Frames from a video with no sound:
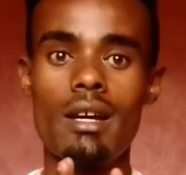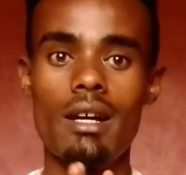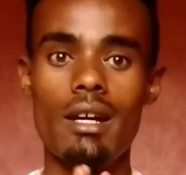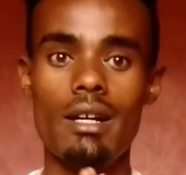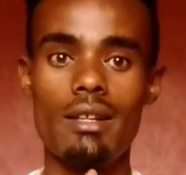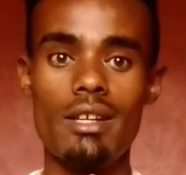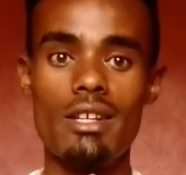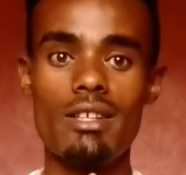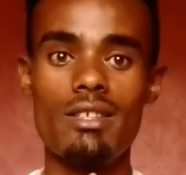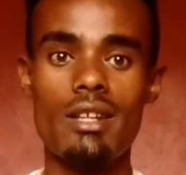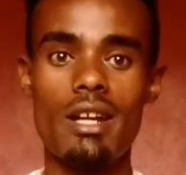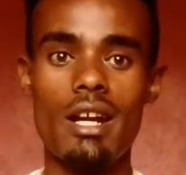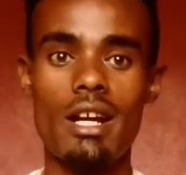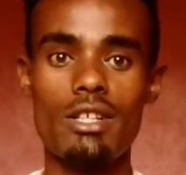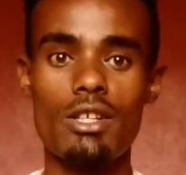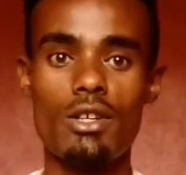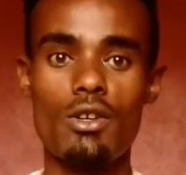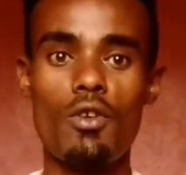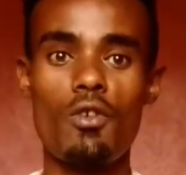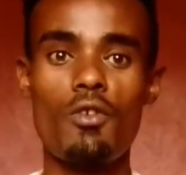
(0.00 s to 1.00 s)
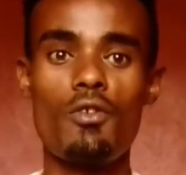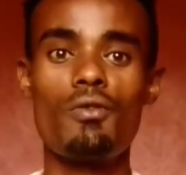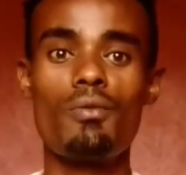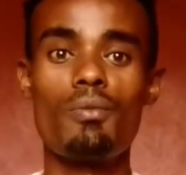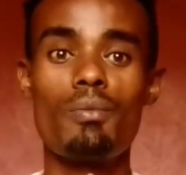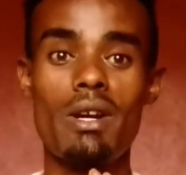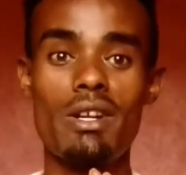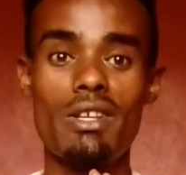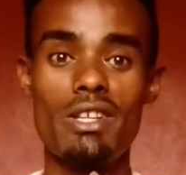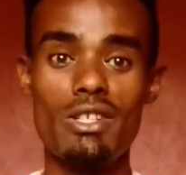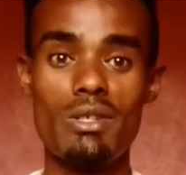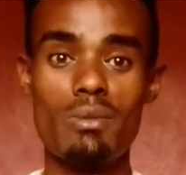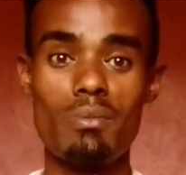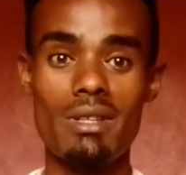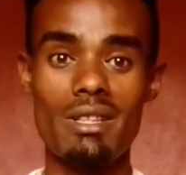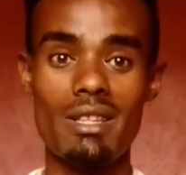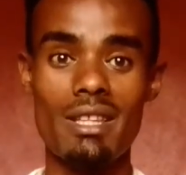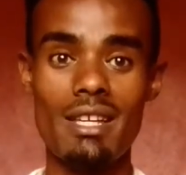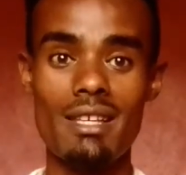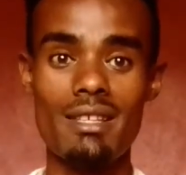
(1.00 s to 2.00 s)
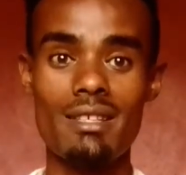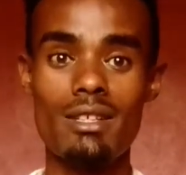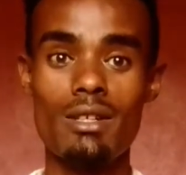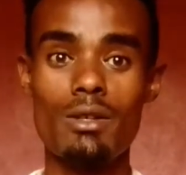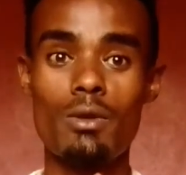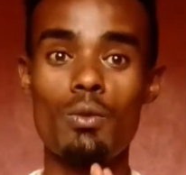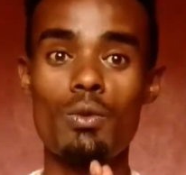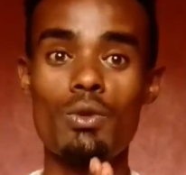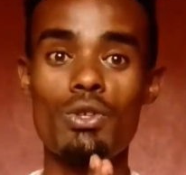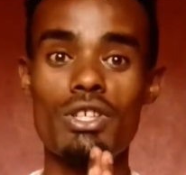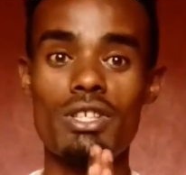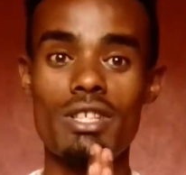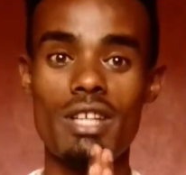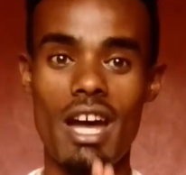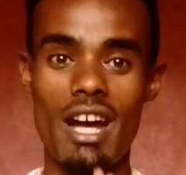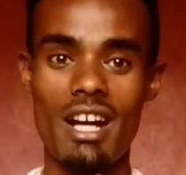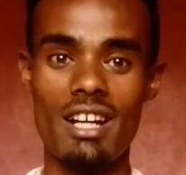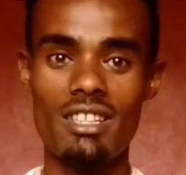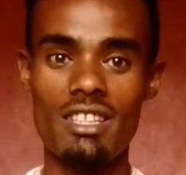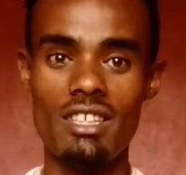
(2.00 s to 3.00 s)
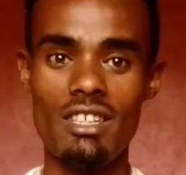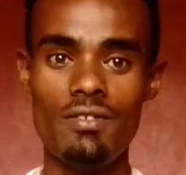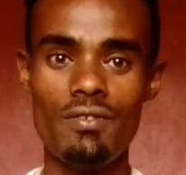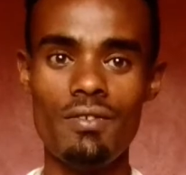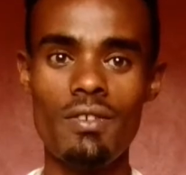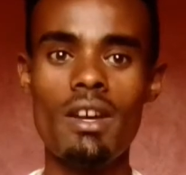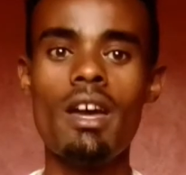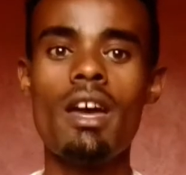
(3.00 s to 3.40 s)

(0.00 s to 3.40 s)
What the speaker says: the structure of present simple tense, which is active,